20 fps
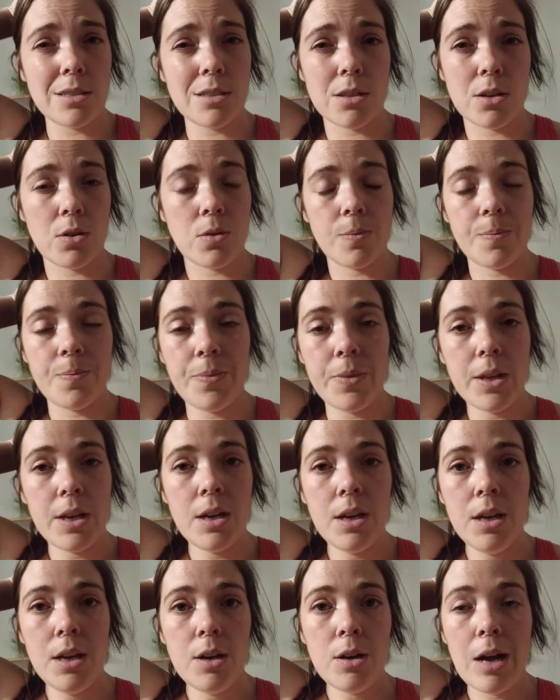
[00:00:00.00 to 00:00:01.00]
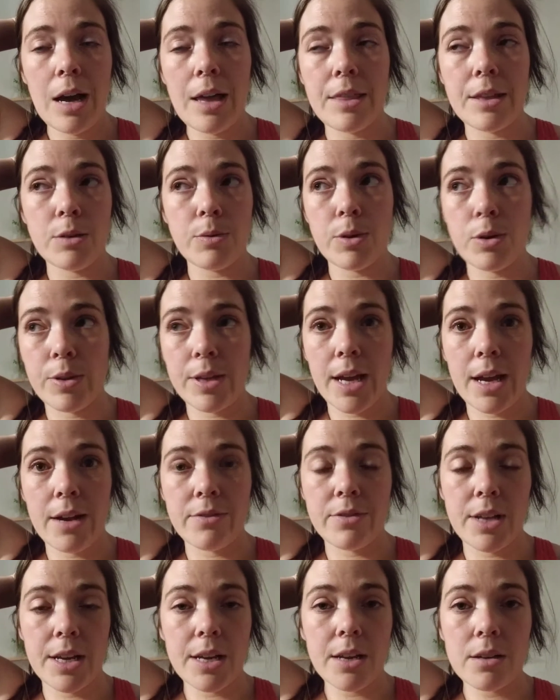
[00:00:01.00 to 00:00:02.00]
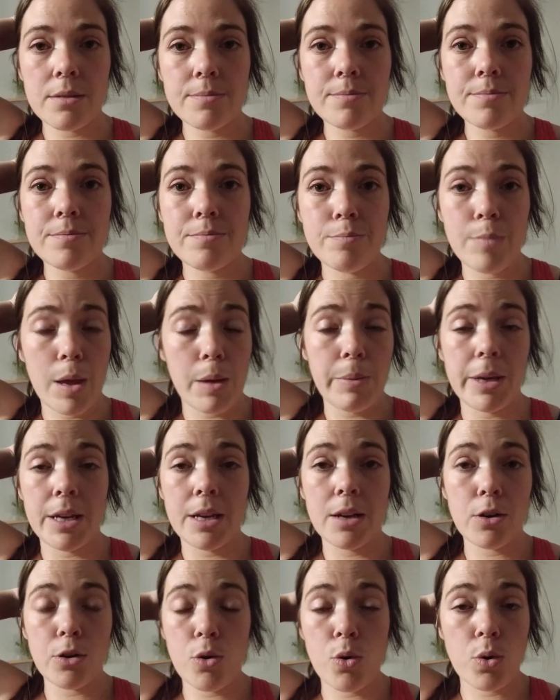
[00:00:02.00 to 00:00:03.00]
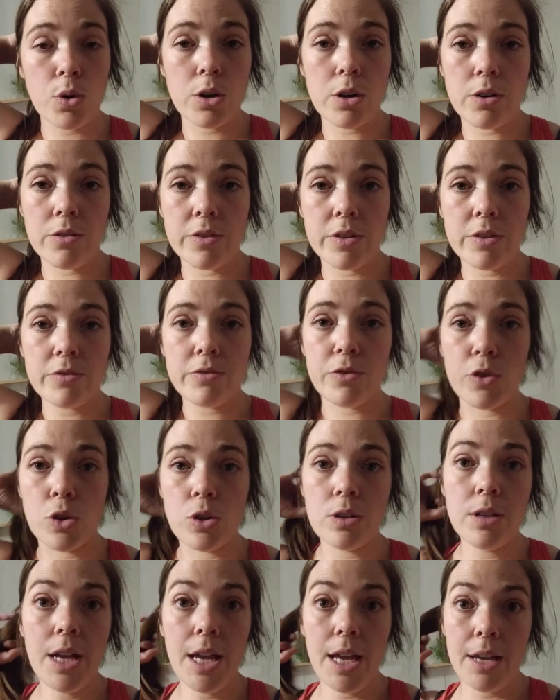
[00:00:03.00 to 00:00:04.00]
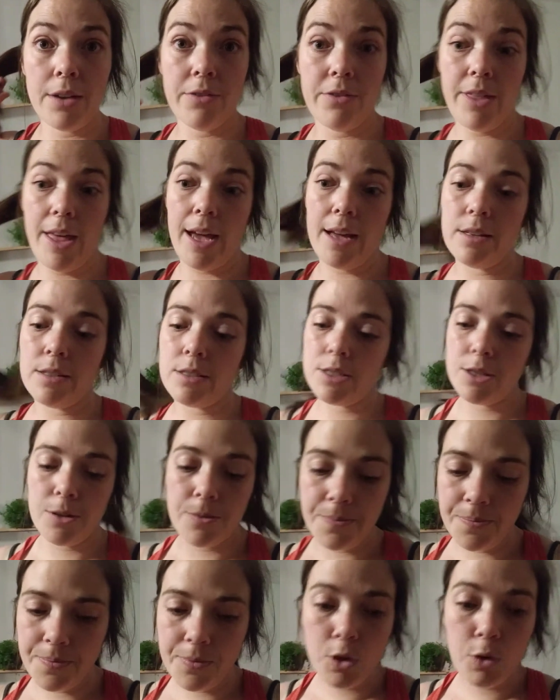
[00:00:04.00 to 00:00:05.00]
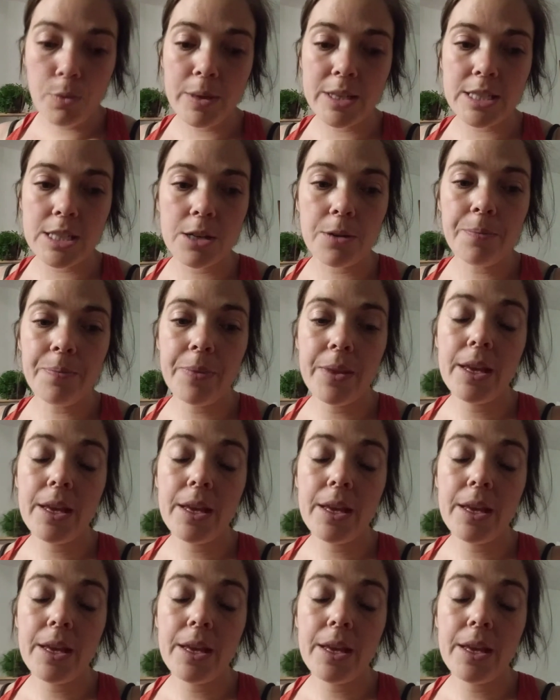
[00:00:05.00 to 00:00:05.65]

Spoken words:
So I think we only have like maybe a quarter of it full, if that. So no big deal.